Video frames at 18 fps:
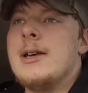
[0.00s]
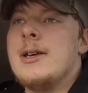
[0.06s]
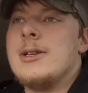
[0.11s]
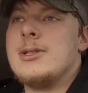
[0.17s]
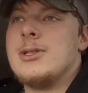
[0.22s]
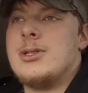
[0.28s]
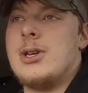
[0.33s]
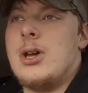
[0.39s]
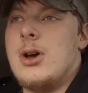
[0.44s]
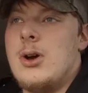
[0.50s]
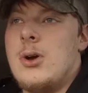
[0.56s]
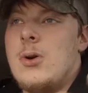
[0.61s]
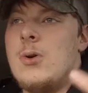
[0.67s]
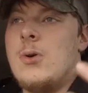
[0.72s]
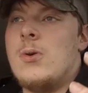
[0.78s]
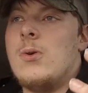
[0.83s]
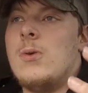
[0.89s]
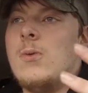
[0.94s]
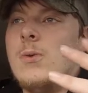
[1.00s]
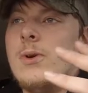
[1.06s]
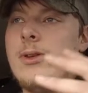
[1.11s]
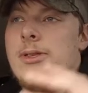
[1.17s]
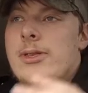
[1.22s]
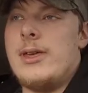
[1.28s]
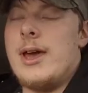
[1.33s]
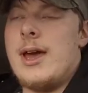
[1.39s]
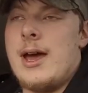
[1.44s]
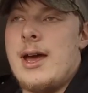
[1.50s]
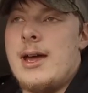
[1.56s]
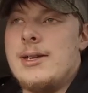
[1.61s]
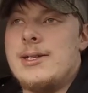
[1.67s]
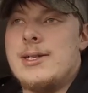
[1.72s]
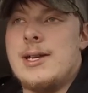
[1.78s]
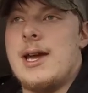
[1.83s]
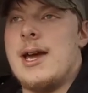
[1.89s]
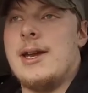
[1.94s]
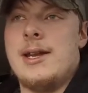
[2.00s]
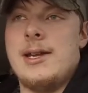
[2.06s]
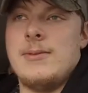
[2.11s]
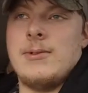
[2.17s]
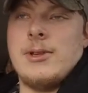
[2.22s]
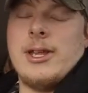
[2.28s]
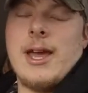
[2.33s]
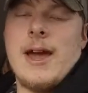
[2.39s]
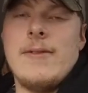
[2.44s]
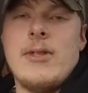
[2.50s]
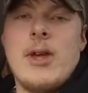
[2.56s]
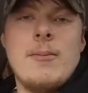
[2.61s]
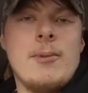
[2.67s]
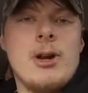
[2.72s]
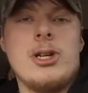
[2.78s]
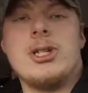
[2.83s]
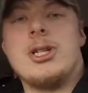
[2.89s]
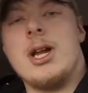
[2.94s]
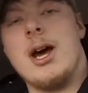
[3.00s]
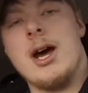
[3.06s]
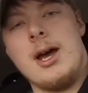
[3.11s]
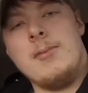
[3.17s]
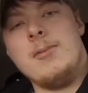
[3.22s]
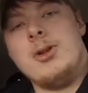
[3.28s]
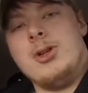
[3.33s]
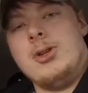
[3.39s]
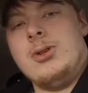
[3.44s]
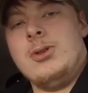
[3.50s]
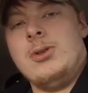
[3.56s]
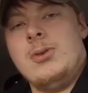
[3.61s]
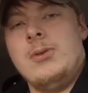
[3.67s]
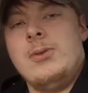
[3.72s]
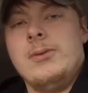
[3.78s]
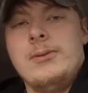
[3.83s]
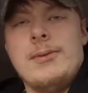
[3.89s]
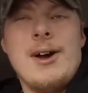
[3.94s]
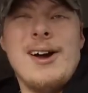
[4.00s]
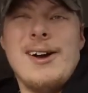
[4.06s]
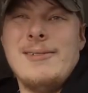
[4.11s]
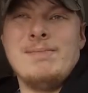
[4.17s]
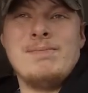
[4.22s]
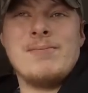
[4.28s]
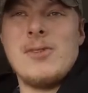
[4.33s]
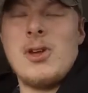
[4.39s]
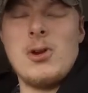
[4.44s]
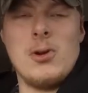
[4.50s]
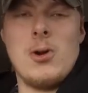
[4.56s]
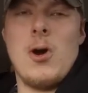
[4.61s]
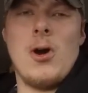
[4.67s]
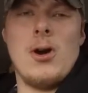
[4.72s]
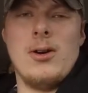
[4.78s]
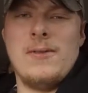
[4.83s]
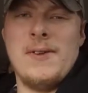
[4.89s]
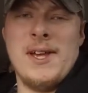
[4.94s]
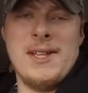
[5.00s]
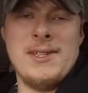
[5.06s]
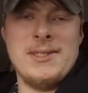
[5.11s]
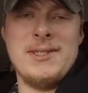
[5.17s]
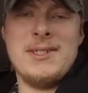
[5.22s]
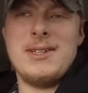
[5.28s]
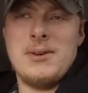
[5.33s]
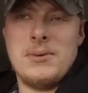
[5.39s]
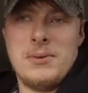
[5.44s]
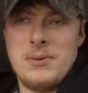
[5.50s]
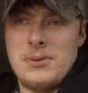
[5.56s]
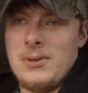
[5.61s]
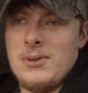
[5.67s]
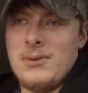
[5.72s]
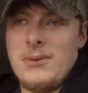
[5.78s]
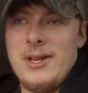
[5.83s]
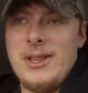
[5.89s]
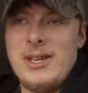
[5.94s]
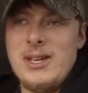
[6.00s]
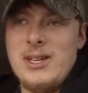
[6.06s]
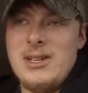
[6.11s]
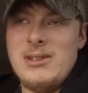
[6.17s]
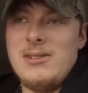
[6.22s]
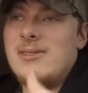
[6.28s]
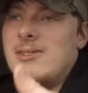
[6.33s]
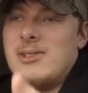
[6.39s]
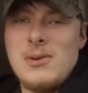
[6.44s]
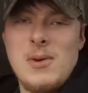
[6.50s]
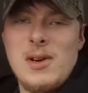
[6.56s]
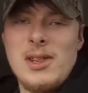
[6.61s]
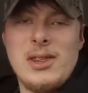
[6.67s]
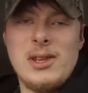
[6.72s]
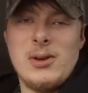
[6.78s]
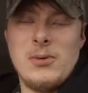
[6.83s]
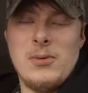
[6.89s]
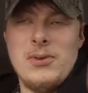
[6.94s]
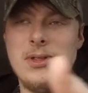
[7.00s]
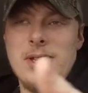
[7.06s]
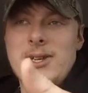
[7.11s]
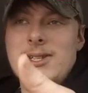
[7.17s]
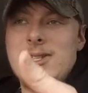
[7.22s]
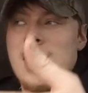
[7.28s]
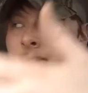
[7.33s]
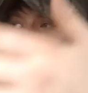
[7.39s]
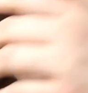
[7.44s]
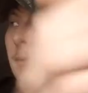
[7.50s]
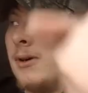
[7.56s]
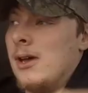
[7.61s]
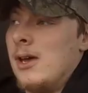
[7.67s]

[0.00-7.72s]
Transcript: So with that, I didn't really have that much time to um, go to car events or really do anything cool with the Escape.